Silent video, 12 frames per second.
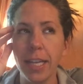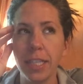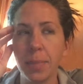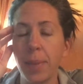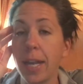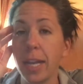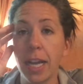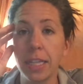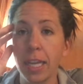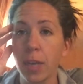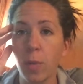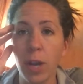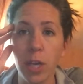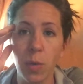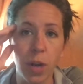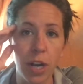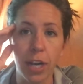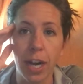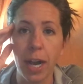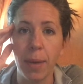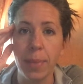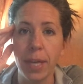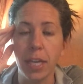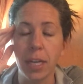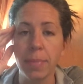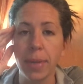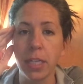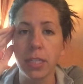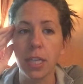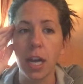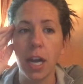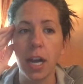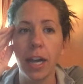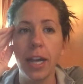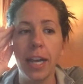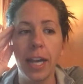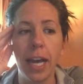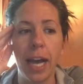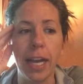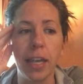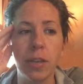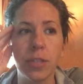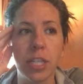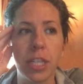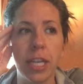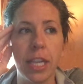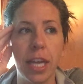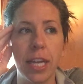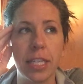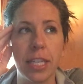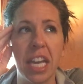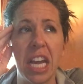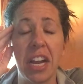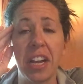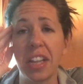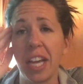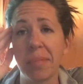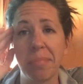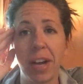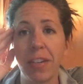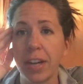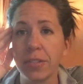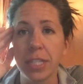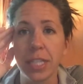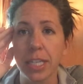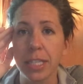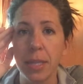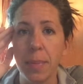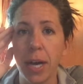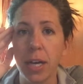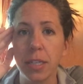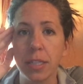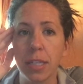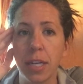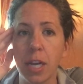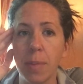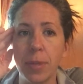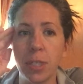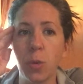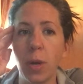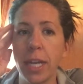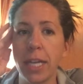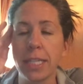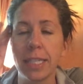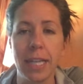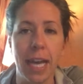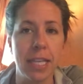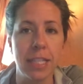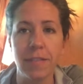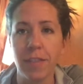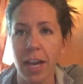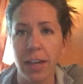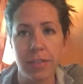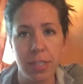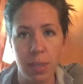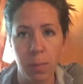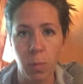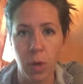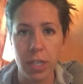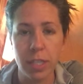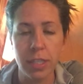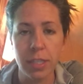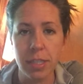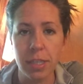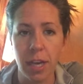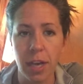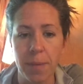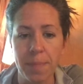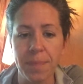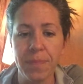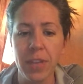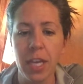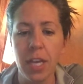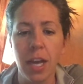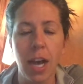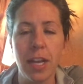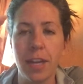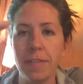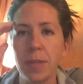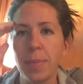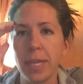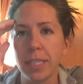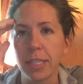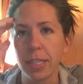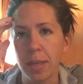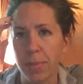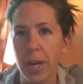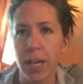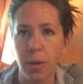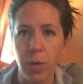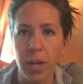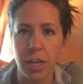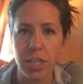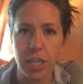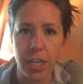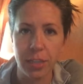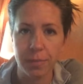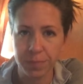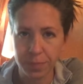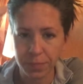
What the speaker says: Depending on like where you work or how big your bills are, I usually like to carry like around $60, a couple 20s, 10s, 5s, some 1s, enough to basically break a 100.